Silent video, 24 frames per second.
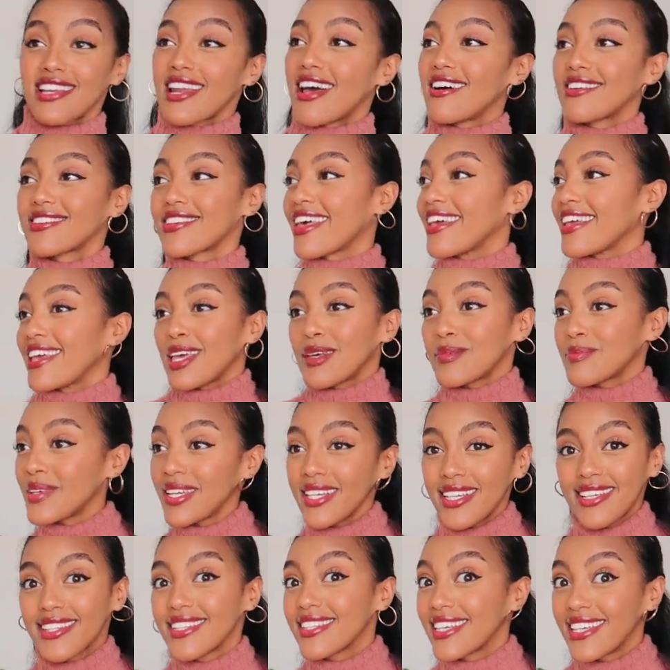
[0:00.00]
And I was like,
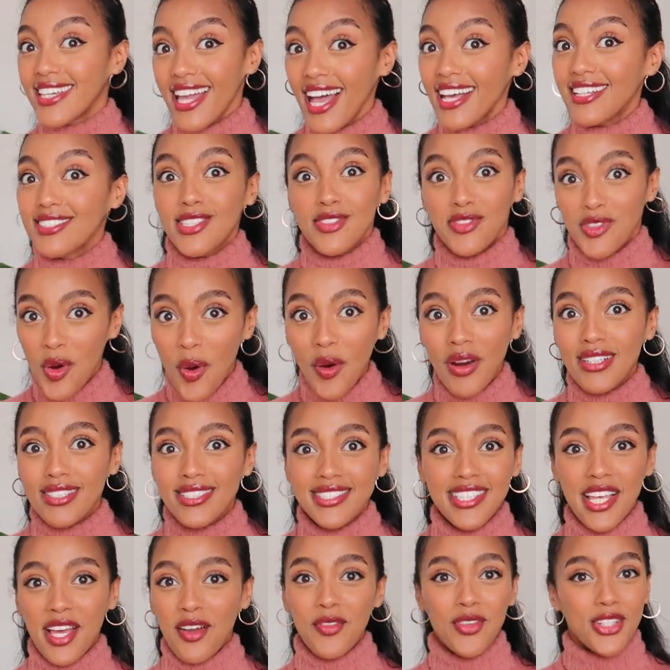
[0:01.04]
immediately, yes, of course.
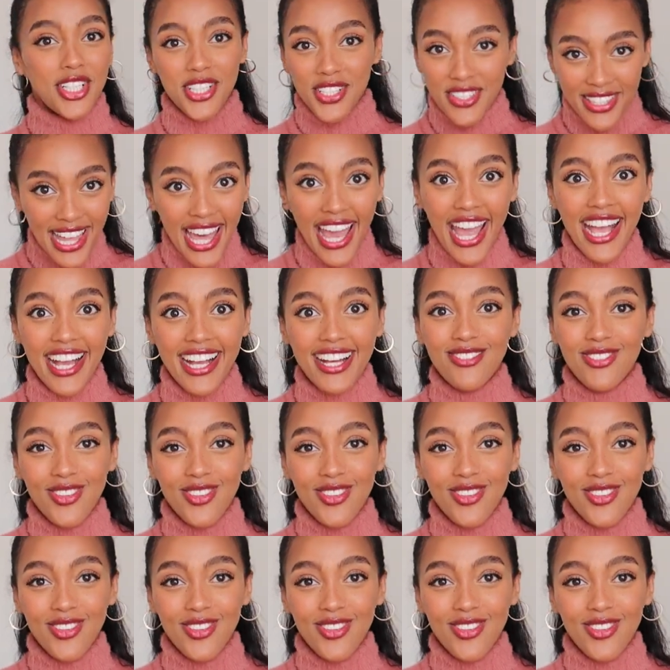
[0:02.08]
Like, what do you think?